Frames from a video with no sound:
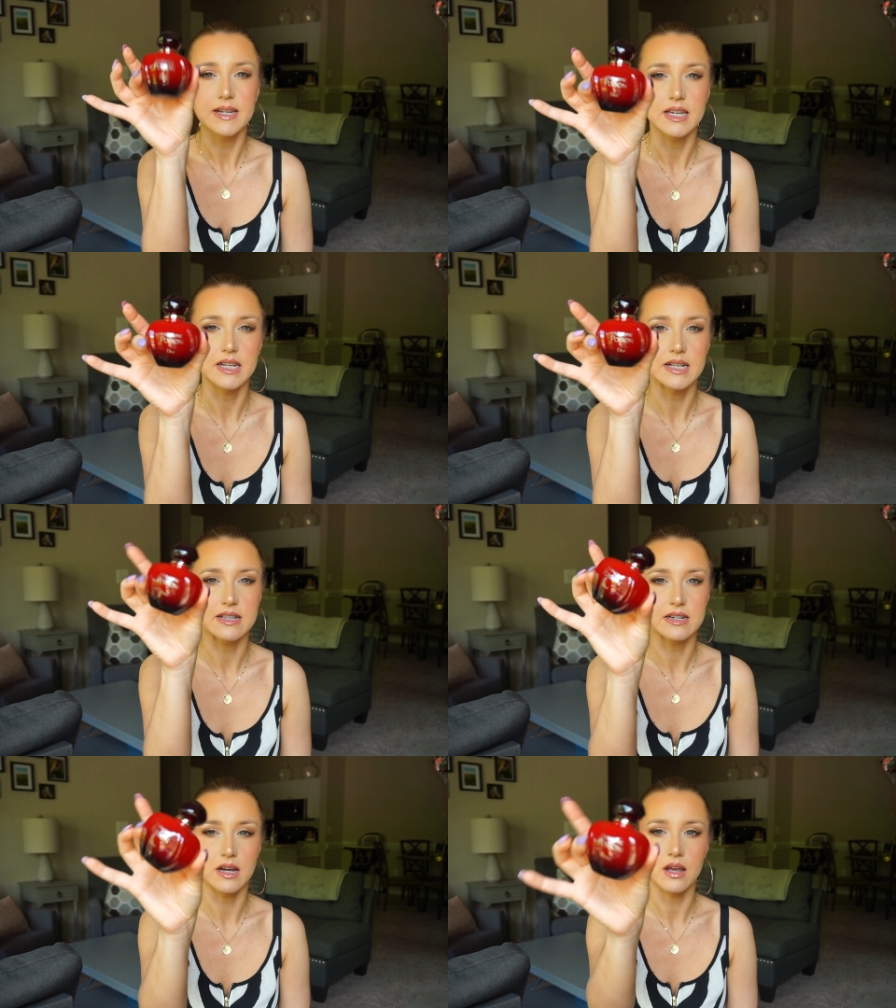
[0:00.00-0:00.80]
is
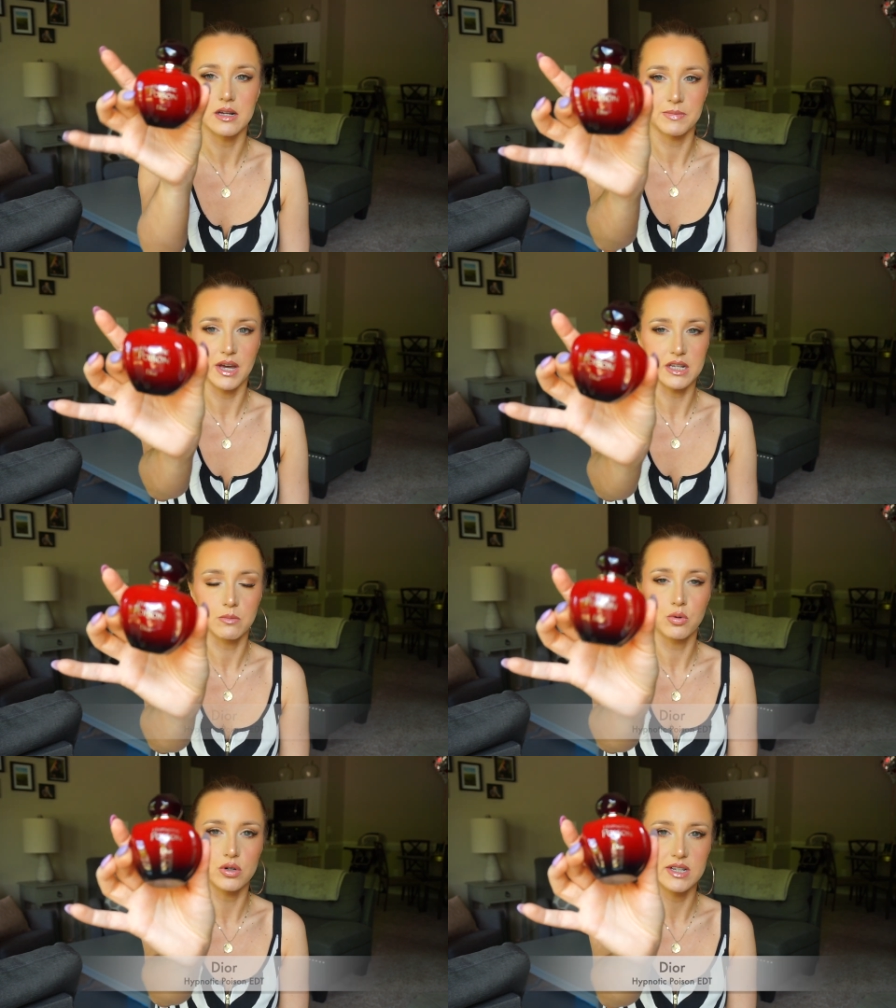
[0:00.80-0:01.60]
uh,
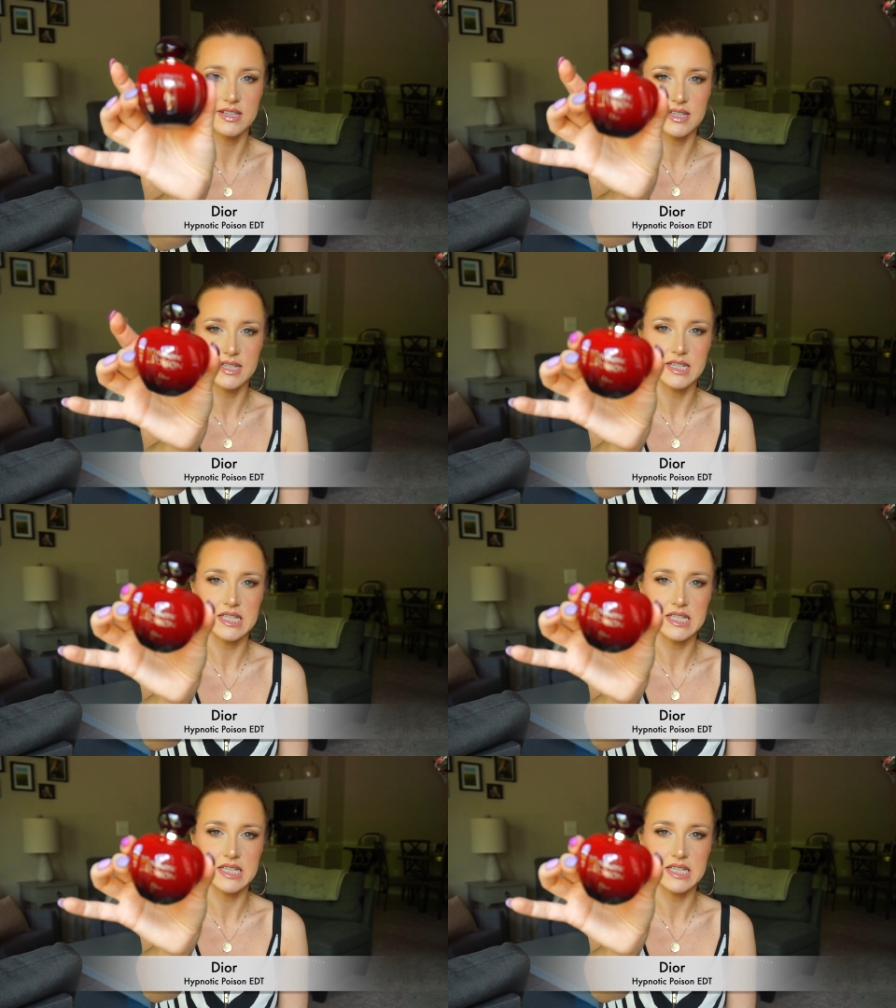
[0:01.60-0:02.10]
Hypnotic Poison.